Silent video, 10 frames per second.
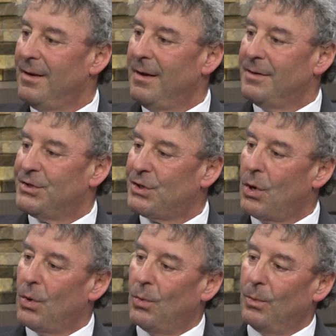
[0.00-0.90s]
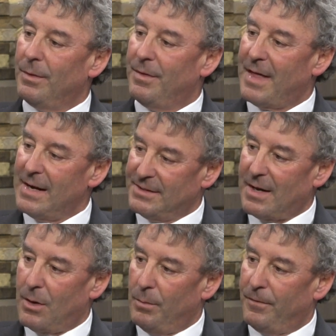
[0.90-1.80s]
So that's
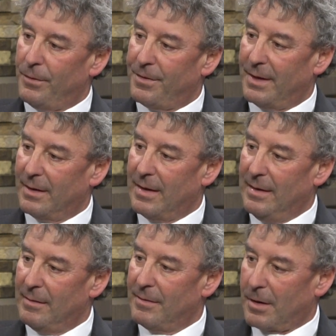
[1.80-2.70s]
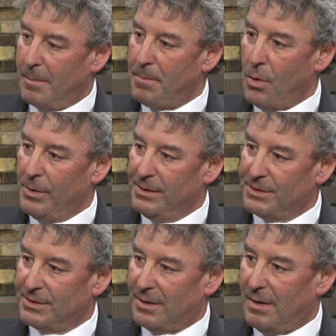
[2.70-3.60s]
a helpful thing. And the
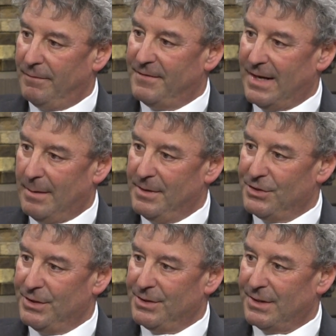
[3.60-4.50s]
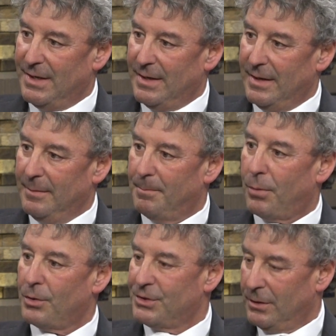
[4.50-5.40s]
components of damages in a
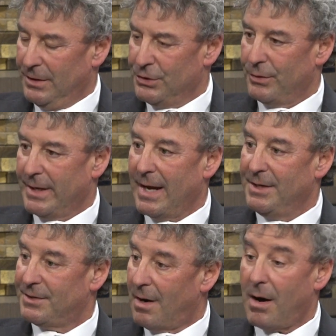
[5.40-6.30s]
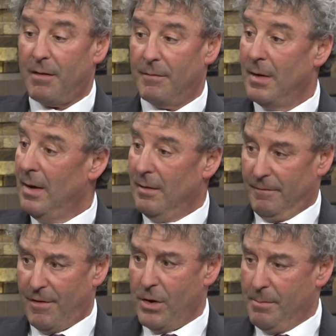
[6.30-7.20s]
personal injury case are
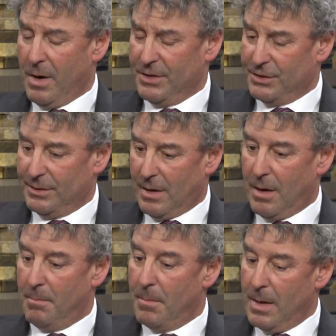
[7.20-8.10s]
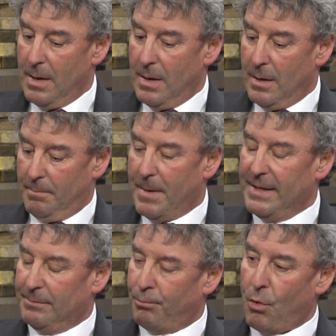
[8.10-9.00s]
very much
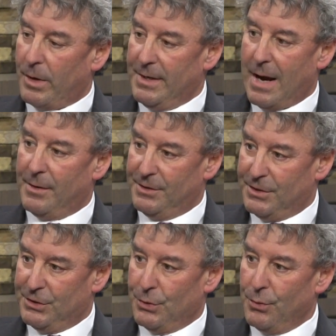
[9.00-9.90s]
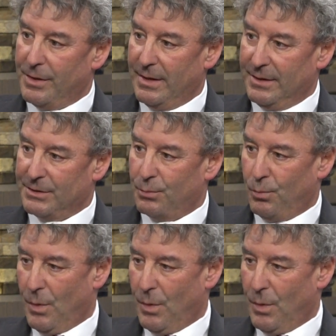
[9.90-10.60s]
broken down into two things.